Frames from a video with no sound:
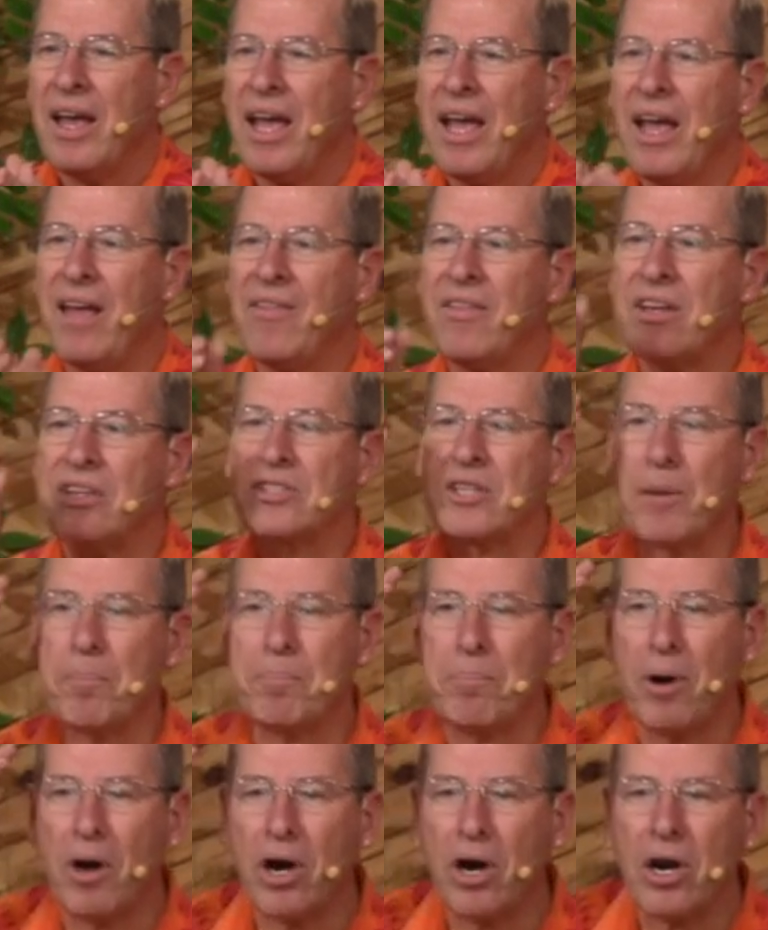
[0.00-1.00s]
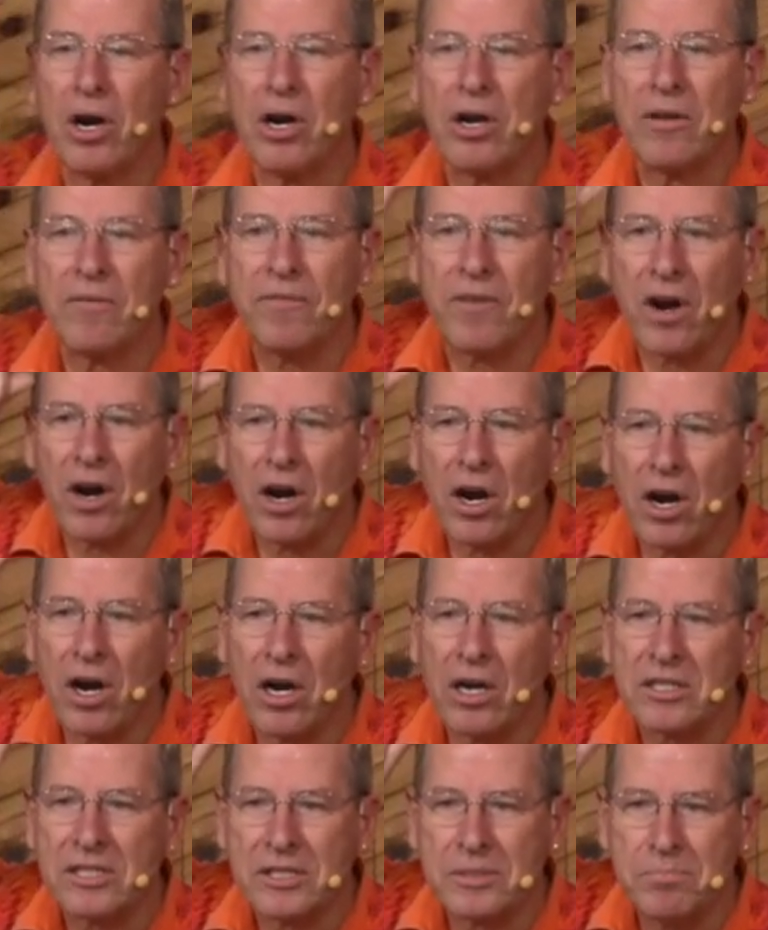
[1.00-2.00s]
And there's a part of our
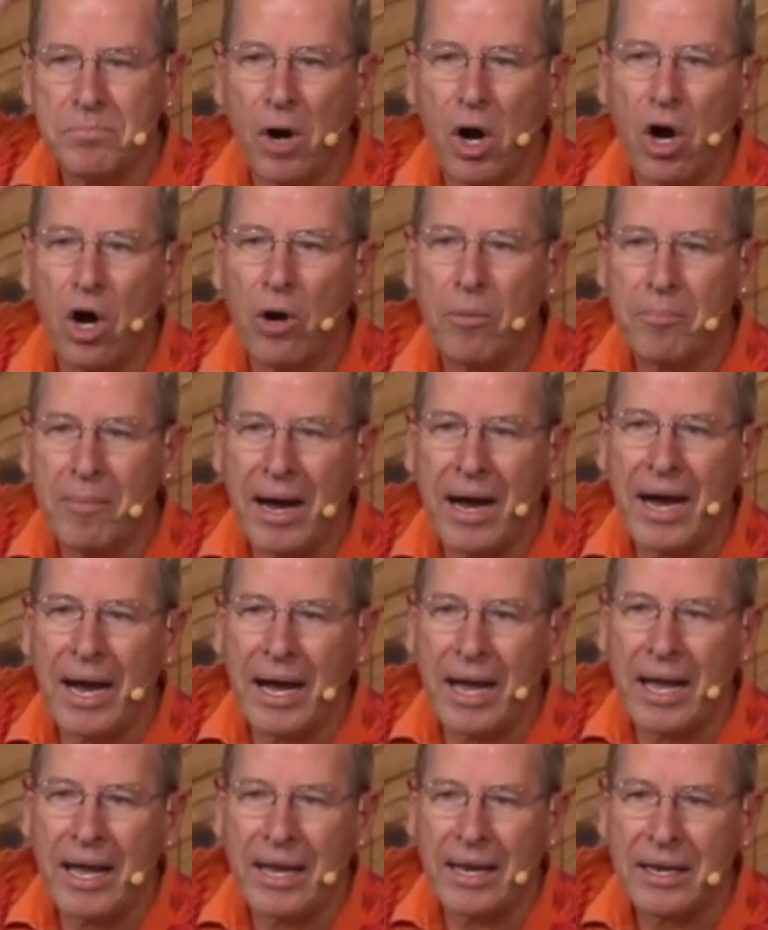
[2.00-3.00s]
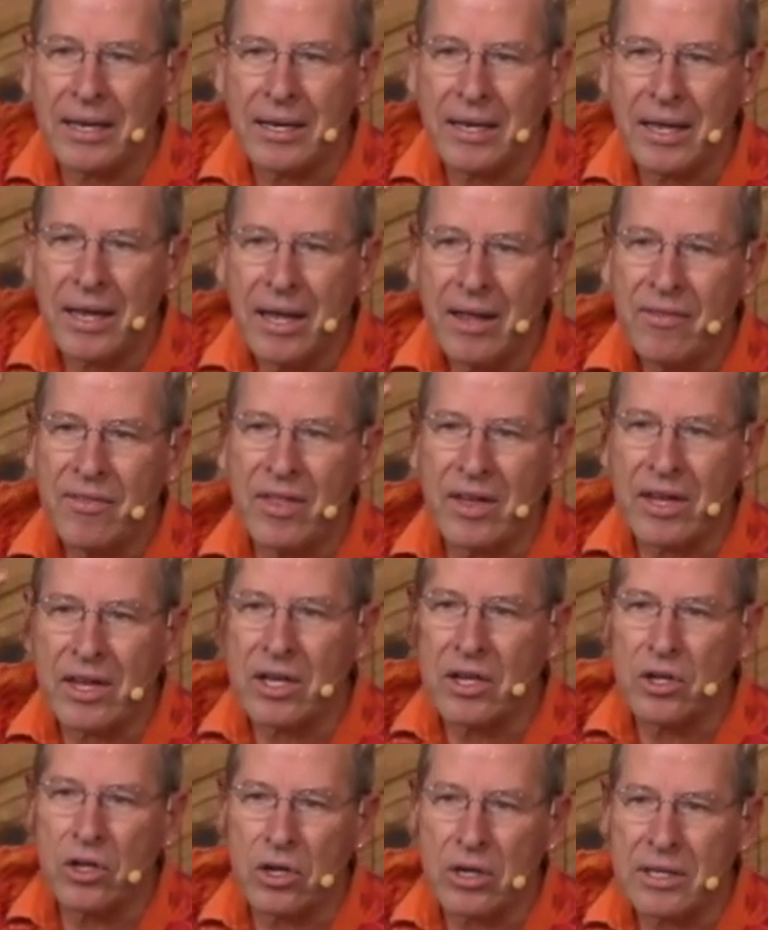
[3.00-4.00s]
small mind that could
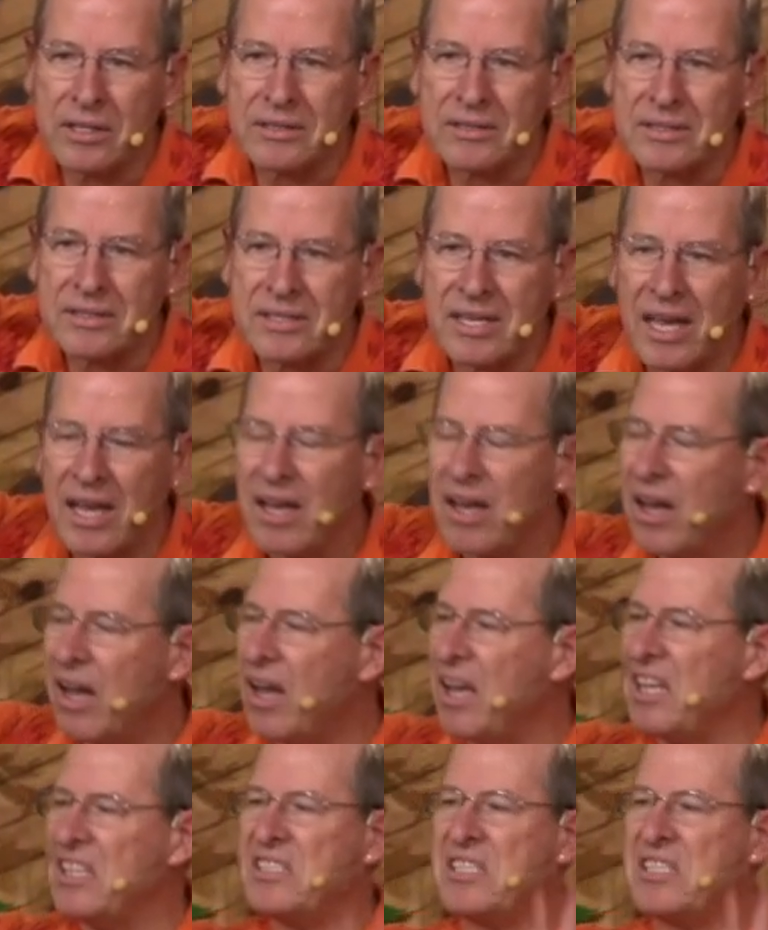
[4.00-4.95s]
look and say, it's